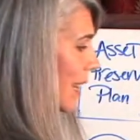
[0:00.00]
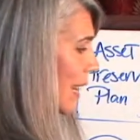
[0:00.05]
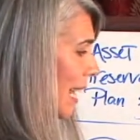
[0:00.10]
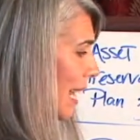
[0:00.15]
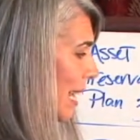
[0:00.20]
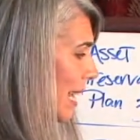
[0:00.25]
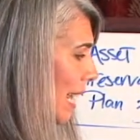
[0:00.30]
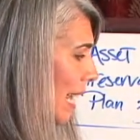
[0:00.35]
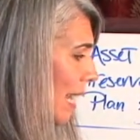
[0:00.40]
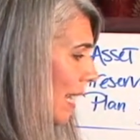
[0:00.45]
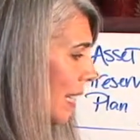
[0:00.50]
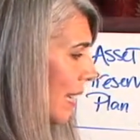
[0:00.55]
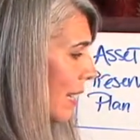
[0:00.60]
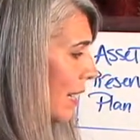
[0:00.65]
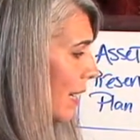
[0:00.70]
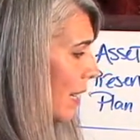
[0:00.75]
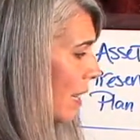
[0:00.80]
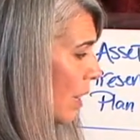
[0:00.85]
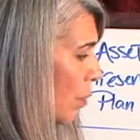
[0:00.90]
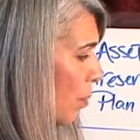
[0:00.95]
they can't get
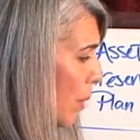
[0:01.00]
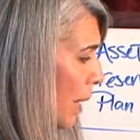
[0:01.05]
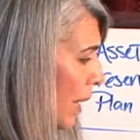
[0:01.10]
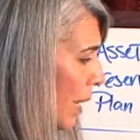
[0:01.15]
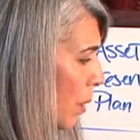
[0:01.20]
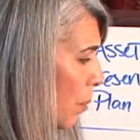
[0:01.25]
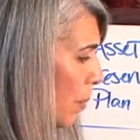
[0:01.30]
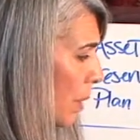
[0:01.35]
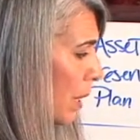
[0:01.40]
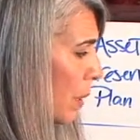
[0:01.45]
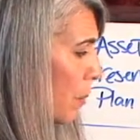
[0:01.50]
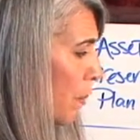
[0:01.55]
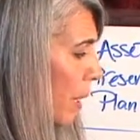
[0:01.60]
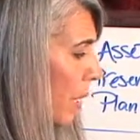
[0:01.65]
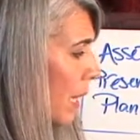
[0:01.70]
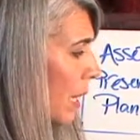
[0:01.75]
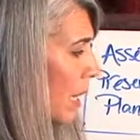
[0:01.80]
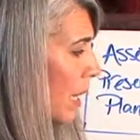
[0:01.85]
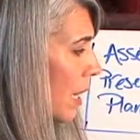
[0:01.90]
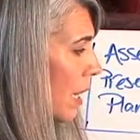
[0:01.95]
into the bucket, but the
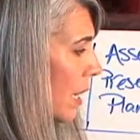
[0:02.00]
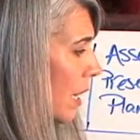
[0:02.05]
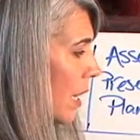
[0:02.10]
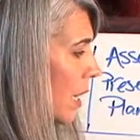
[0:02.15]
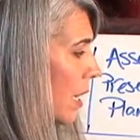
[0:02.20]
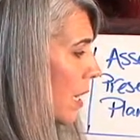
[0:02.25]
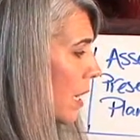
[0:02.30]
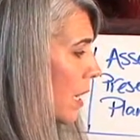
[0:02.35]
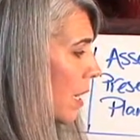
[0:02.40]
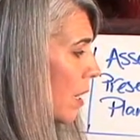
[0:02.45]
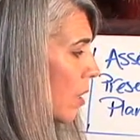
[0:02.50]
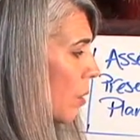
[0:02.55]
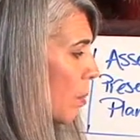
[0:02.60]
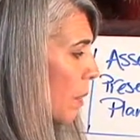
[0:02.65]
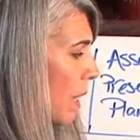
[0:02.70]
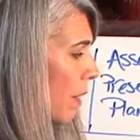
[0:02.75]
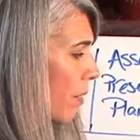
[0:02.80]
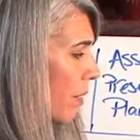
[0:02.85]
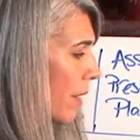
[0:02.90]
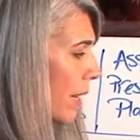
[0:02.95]
bucket can continue to
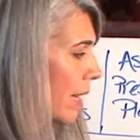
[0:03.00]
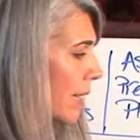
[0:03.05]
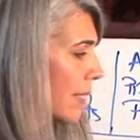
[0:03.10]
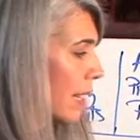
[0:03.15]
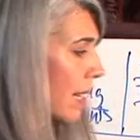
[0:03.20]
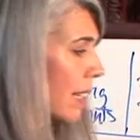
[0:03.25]
pay for things